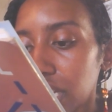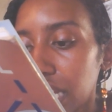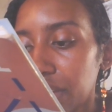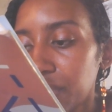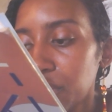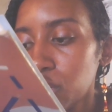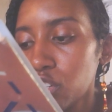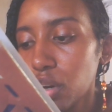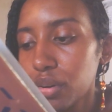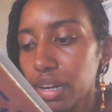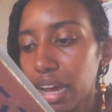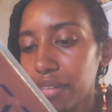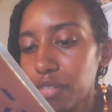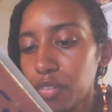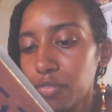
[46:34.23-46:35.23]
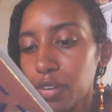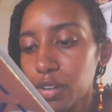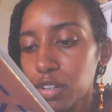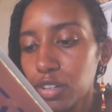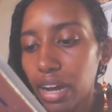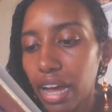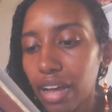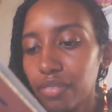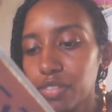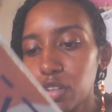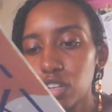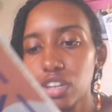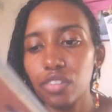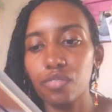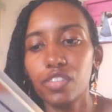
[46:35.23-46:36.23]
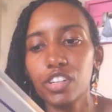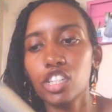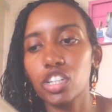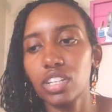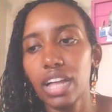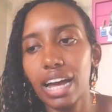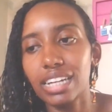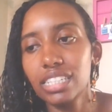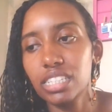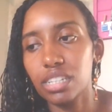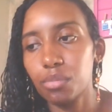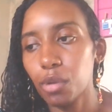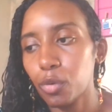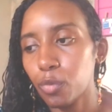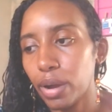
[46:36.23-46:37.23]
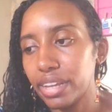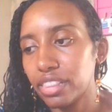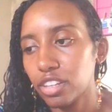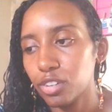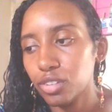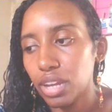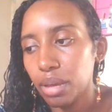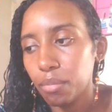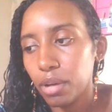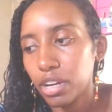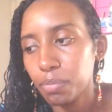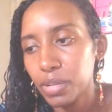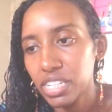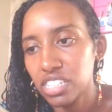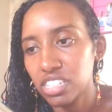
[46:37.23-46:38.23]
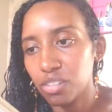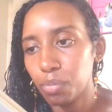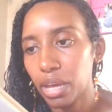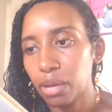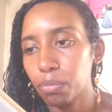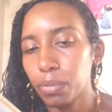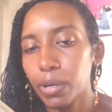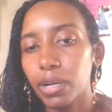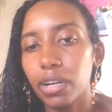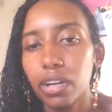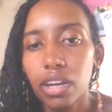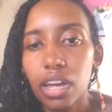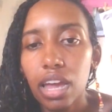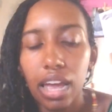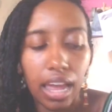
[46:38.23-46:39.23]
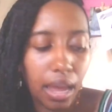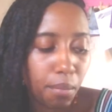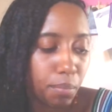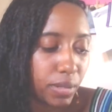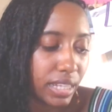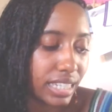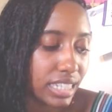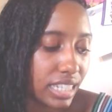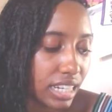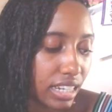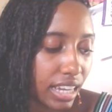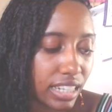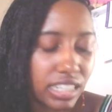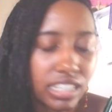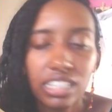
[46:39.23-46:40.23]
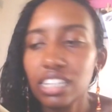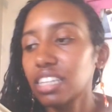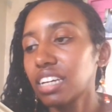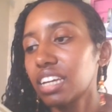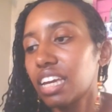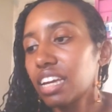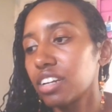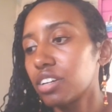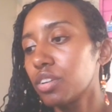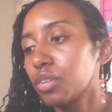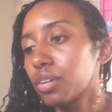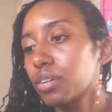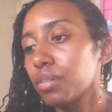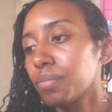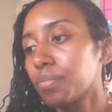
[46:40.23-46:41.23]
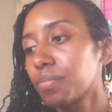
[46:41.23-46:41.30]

if you don't have a photograph, you can visualize them or write their name on a piece of paper and place it next to the candle.